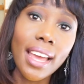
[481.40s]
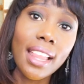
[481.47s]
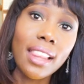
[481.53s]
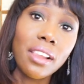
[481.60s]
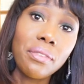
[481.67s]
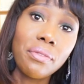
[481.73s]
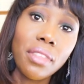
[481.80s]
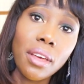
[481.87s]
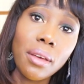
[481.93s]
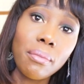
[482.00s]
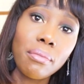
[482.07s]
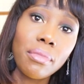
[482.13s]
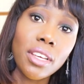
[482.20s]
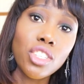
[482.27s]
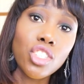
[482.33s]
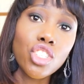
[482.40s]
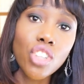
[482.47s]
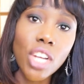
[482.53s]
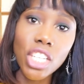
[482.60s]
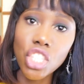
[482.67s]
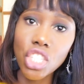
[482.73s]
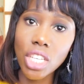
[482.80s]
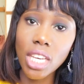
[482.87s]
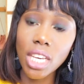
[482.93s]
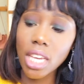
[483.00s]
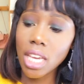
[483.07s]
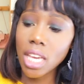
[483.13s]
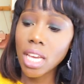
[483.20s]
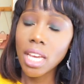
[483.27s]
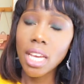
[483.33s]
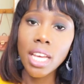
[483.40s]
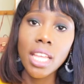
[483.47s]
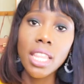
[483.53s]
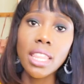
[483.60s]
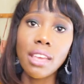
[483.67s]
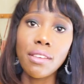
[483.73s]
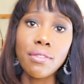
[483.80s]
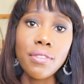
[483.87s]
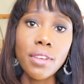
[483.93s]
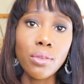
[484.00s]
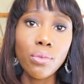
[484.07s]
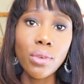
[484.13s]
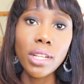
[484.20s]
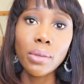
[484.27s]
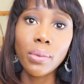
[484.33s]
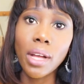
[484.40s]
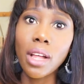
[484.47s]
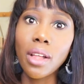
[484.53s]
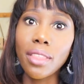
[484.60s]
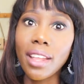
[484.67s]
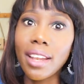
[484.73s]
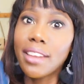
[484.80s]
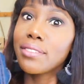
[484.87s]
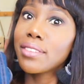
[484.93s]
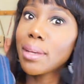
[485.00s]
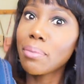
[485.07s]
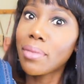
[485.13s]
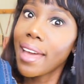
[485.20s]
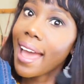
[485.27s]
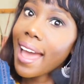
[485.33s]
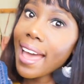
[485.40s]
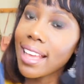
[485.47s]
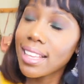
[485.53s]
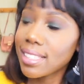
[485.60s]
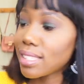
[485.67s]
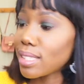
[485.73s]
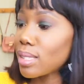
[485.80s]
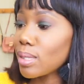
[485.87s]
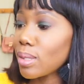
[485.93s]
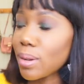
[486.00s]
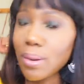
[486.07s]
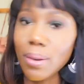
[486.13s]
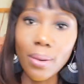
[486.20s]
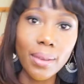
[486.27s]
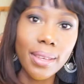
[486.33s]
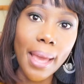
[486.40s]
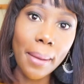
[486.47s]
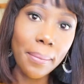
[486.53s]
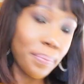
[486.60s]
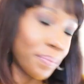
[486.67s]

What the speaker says: I love them. They're stretchy, they fit really well, they lift up the ass, so yeah,